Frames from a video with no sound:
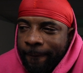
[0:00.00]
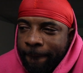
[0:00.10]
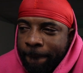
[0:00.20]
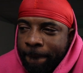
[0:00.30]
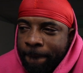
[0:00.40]

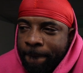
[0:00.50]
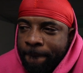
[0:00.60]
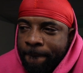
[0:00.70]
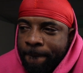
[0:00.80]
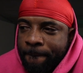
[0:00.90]

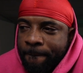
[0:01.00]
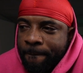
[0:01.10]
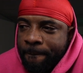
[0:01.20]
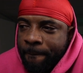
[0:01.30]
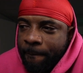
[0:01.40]

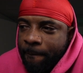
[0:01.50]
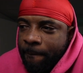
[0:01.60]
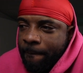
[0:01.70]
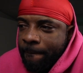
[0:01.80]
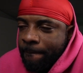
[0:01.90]

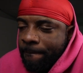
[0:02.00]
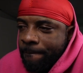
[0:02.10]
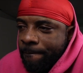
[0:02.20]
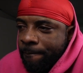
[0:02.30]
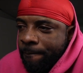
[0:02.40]

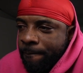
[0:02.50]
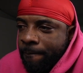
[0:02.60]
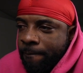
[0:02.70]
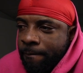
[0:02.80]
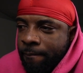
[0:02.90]

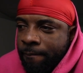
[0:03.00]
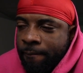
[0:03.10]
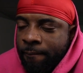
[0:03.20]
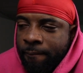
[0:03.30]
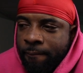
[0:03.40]

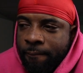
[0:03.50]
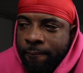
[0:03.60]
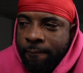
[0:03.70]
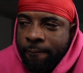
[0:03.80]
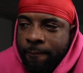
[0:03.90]

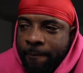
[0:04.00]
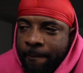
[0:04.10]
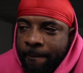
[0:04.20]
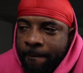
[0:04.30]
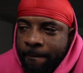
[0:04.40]
(not speaking)